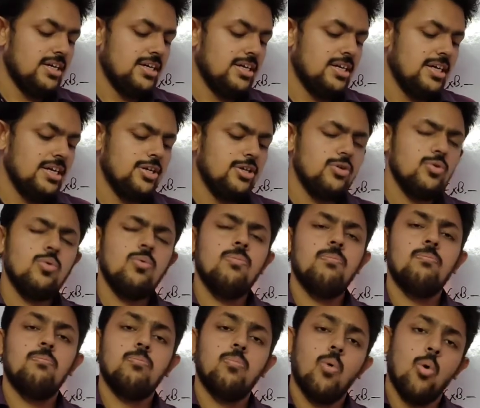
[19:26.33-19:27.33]
Did
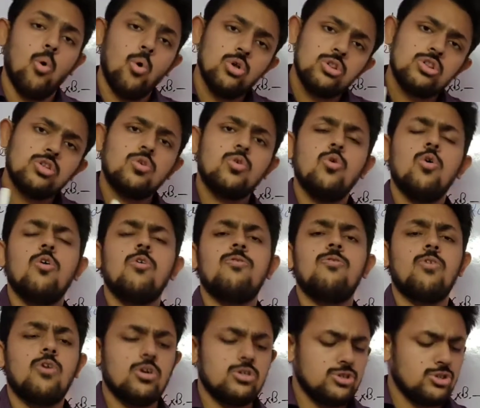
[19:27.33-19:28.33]
you both go
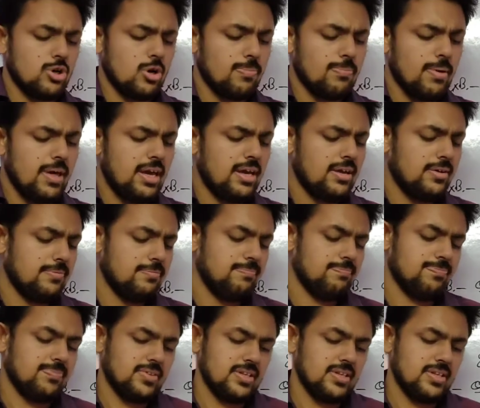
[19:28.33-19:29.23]
for shopping?